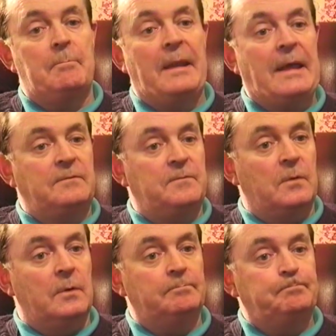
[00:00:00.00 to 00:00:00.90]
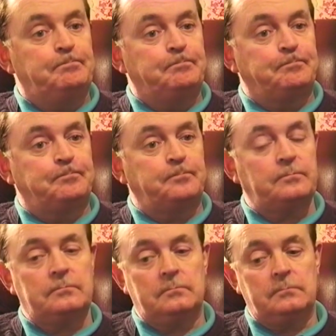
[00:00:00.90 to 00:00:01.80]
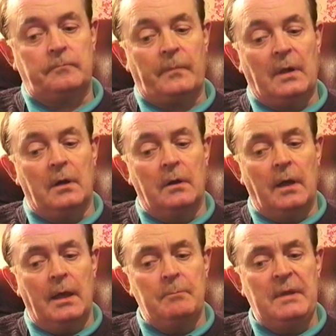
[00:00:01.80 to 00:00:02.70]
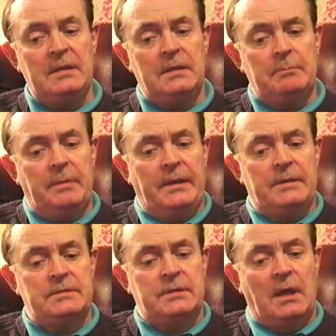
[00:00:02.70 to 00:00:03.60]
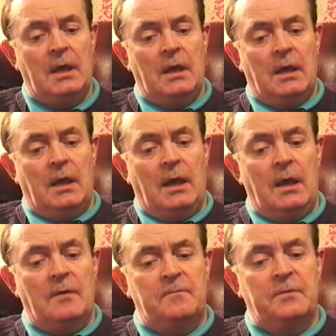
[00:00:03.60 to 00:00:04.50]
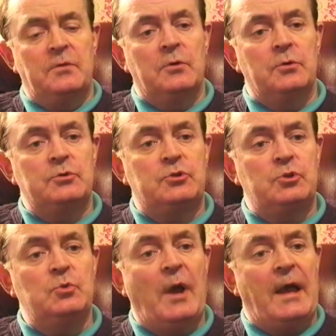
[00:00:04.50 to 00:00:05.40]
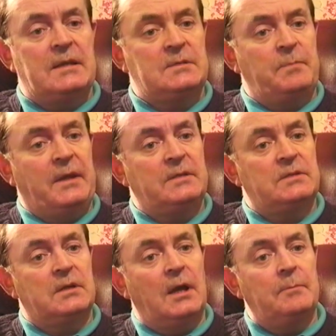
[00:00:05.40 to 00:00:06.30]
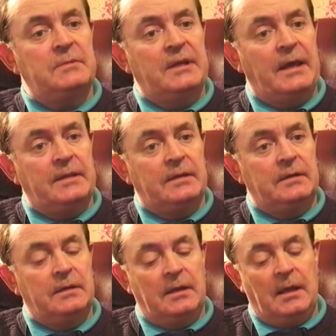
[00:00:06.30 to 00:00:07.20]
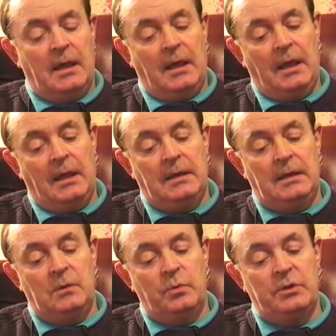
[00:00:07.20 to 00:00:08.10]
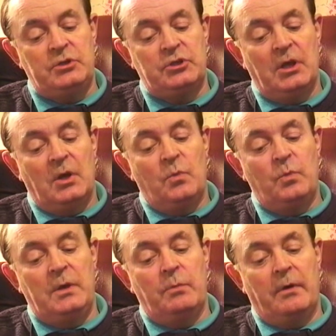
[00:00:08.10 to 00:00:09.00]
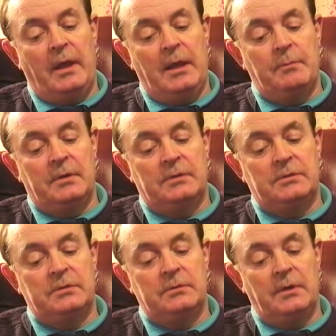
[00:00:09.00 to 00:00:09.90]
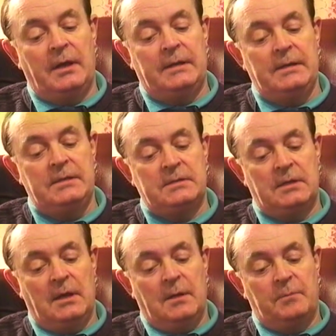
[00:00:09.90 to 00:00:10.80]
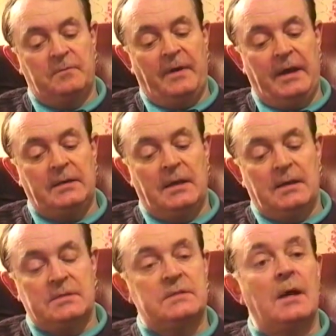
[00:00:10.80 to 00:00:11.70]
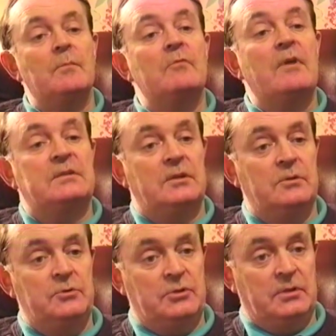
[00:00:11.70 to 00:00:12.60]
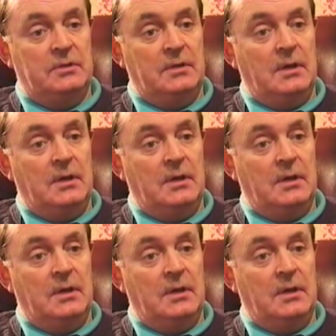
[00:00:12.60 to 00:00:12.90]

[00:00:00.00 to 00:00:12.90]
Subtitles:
platform or a meeting place for those two aspects to come together, and in which we were able to at least provide some resolution